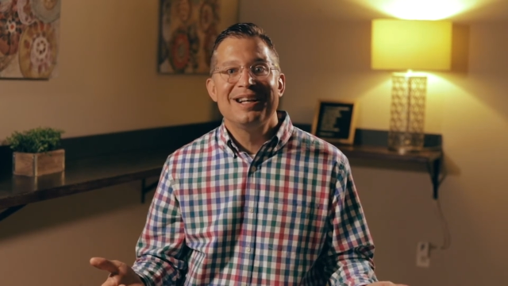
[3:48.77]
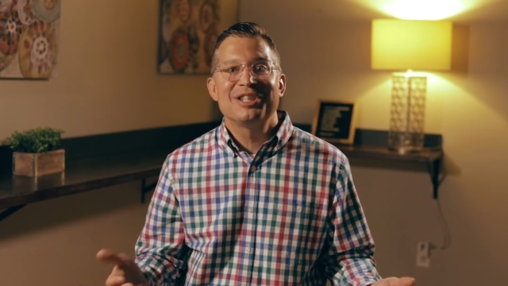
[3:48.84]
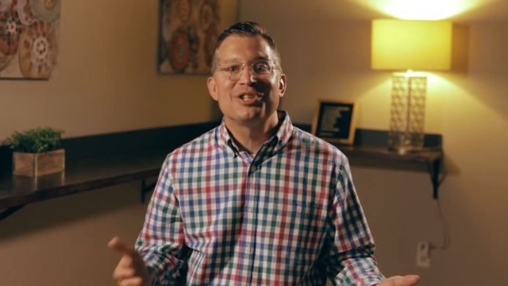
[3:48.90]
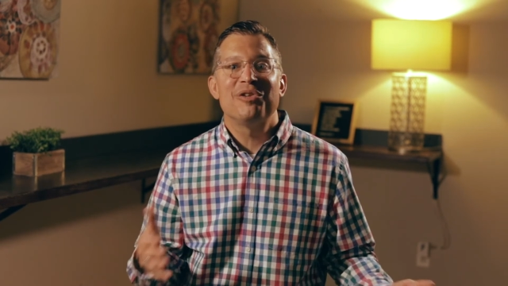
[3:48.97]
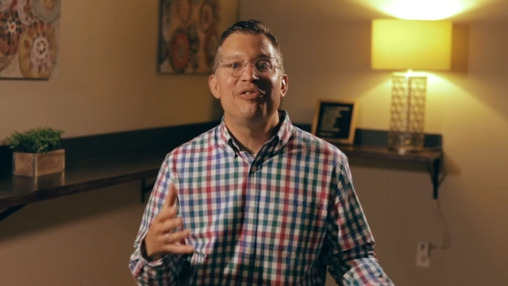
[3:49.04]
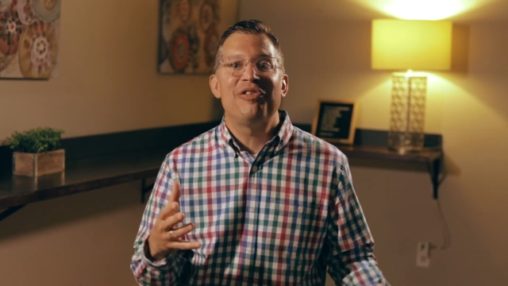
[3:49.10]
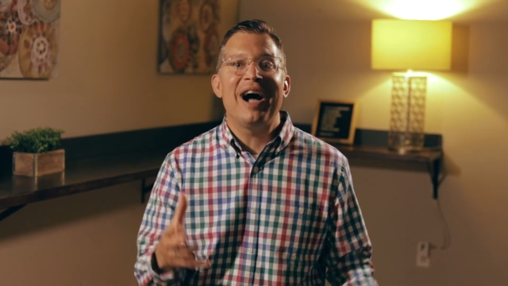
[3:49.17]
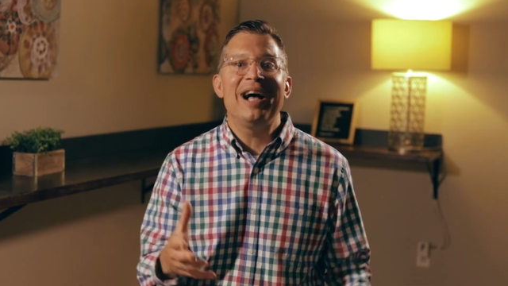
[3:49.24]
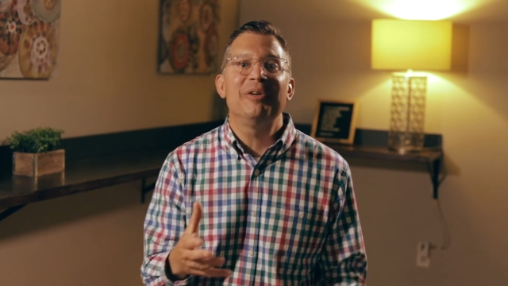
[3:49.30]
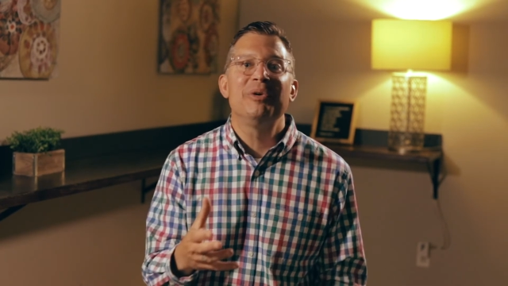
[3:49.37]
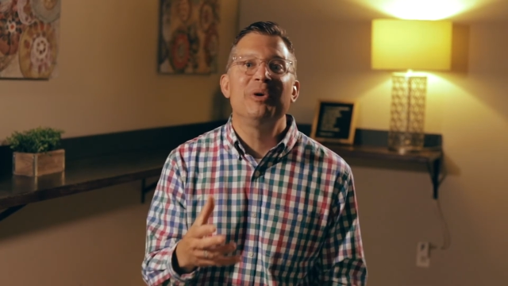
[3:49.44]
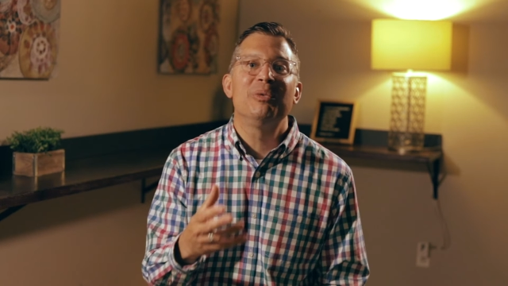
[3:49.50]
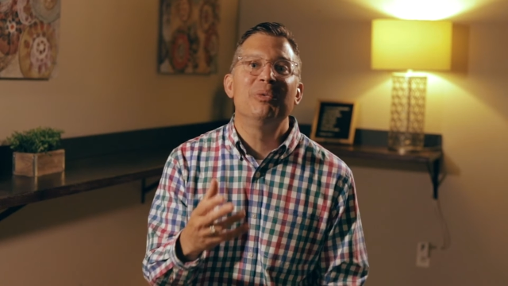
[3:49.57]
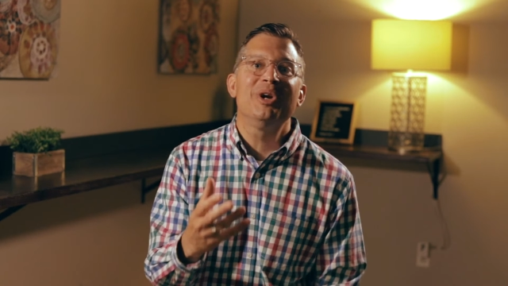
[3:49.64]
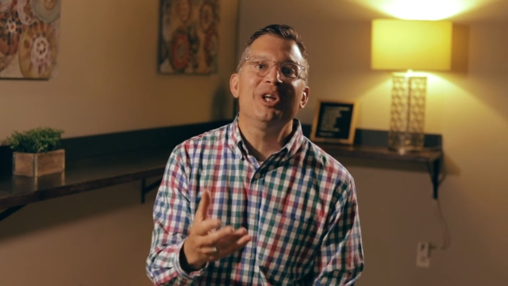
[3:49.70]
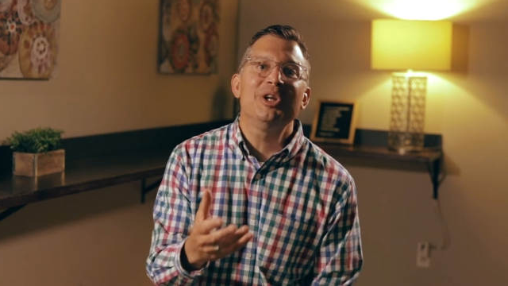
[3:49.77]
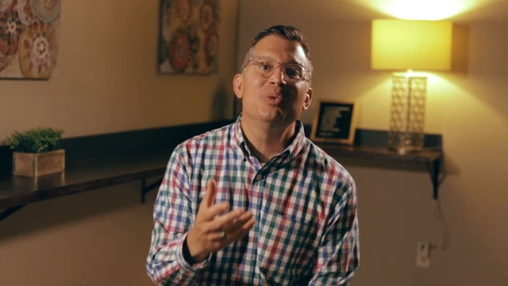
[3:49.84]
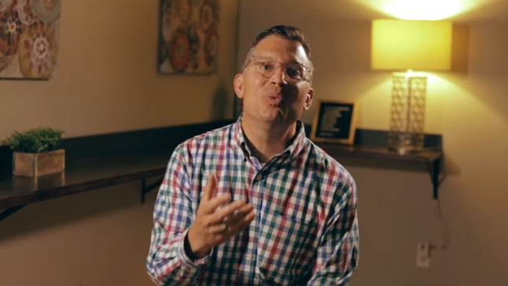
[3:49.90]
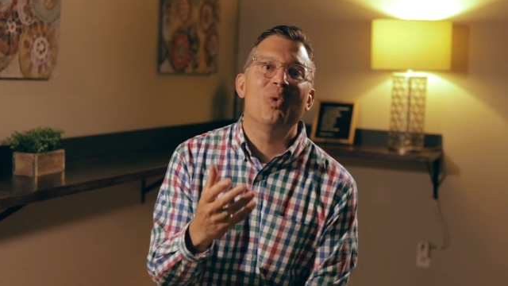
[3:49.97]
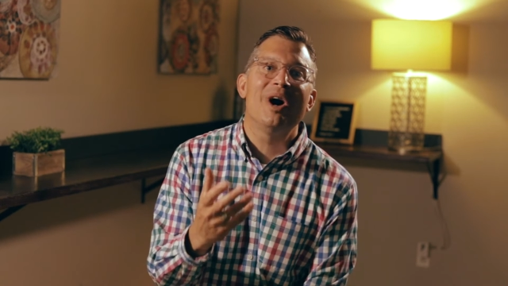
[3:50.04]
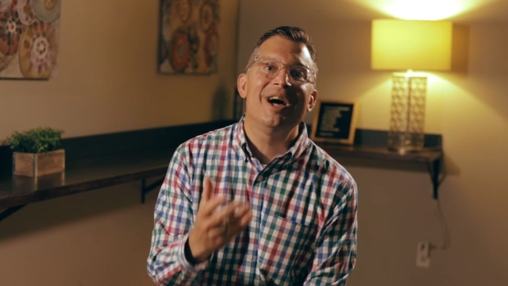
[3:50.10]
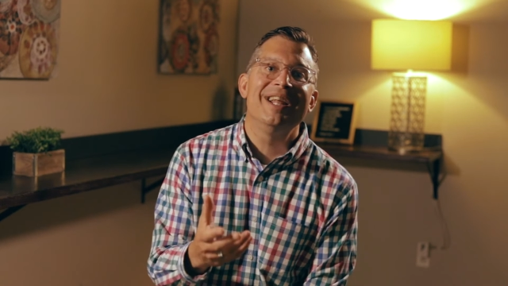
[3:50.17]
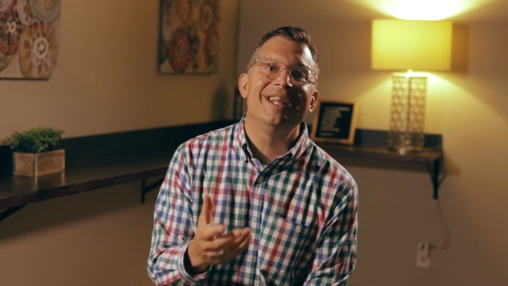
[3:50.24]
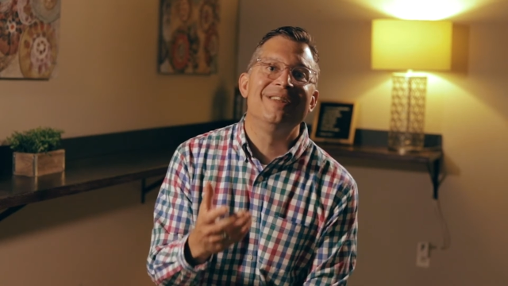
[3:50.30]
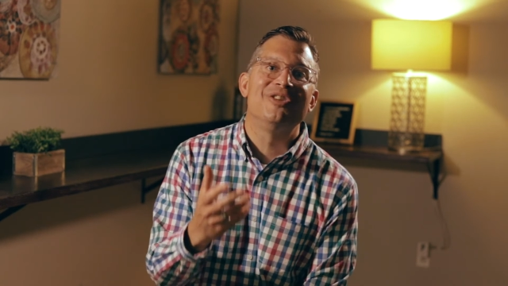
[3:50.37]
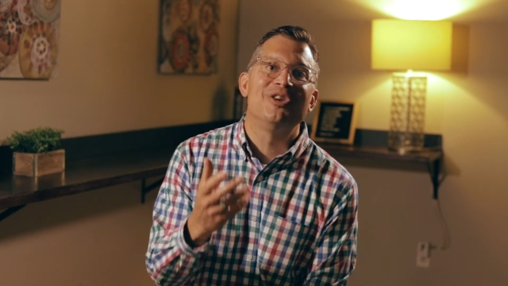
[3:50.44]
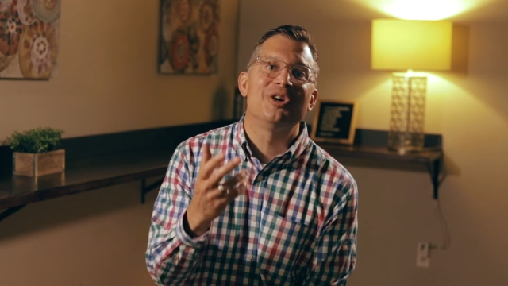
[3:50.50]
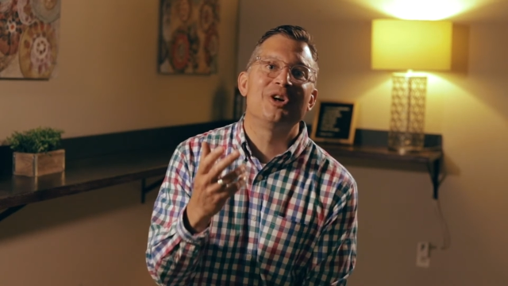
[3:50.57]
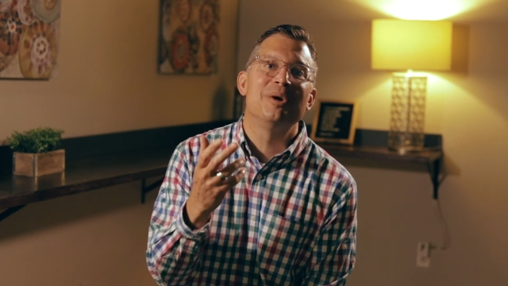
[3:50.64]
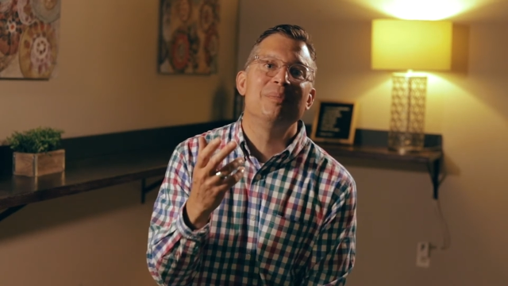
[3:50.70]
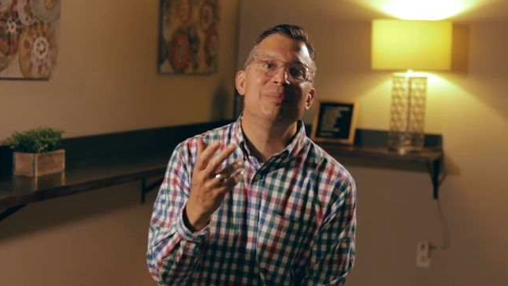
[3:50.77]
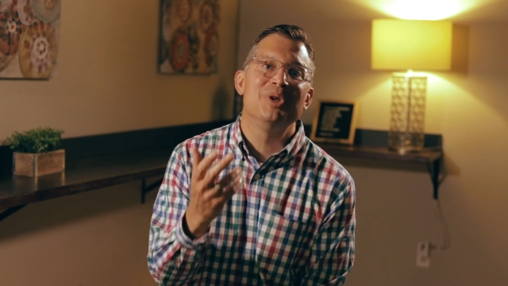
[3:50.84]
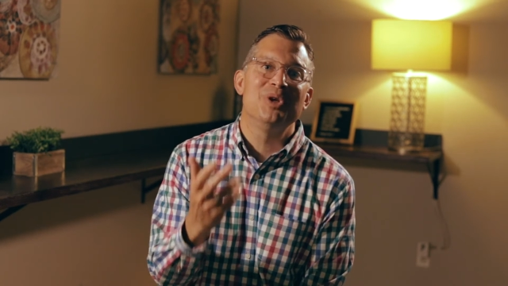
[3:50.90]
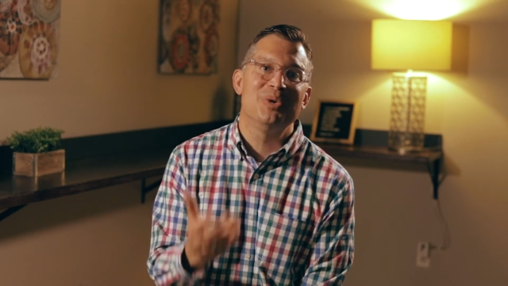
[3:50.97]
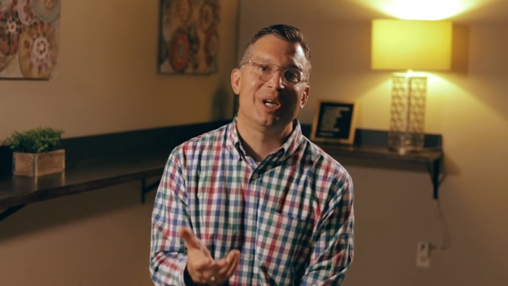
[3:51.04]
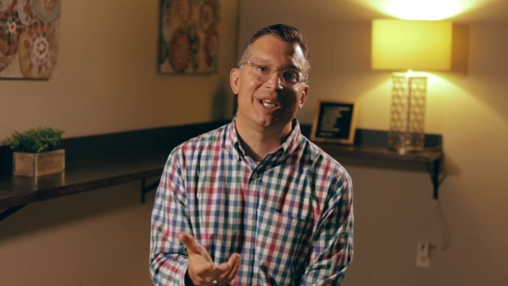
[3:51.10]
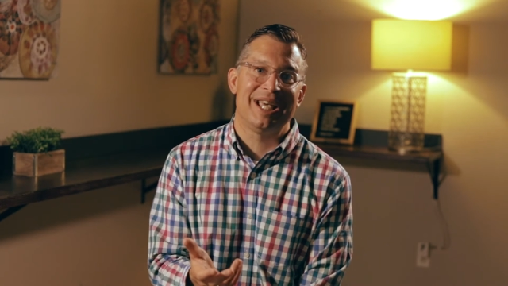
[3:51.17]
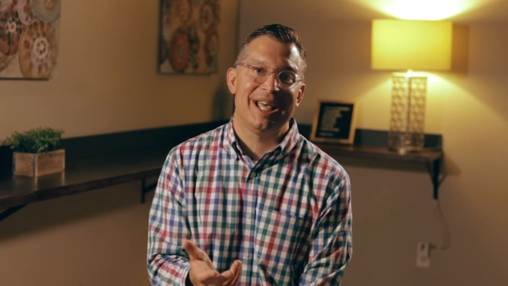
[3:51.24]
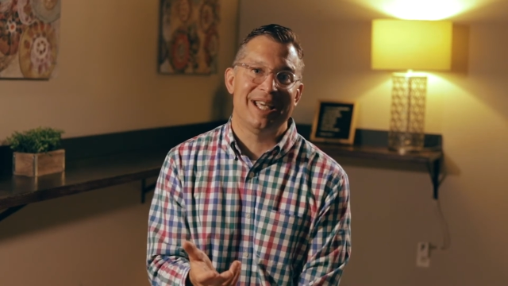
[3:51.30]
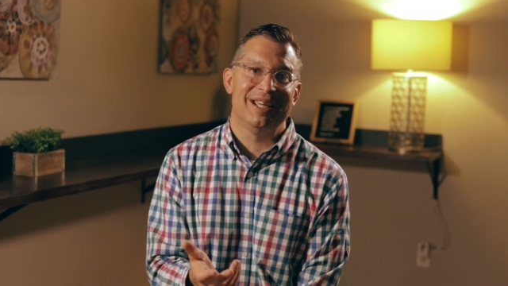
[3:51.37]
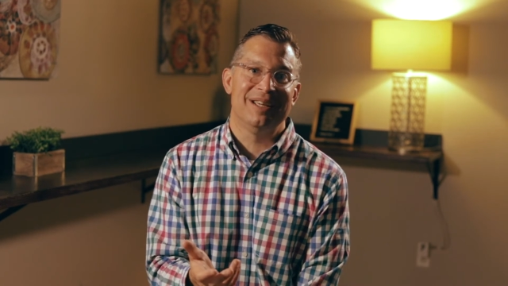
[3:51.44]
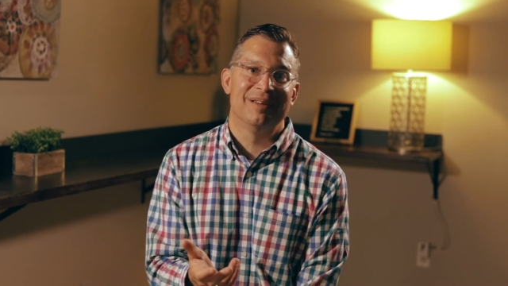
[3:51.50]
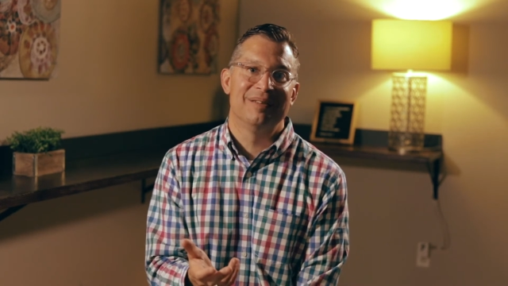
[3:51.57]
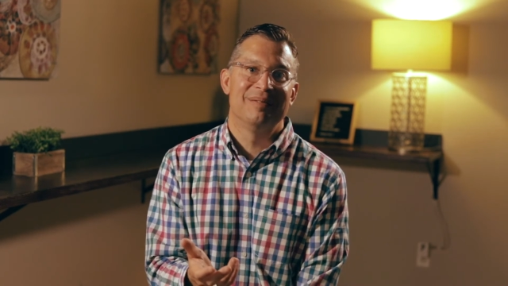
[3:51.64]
So finally, we really wanted to communicate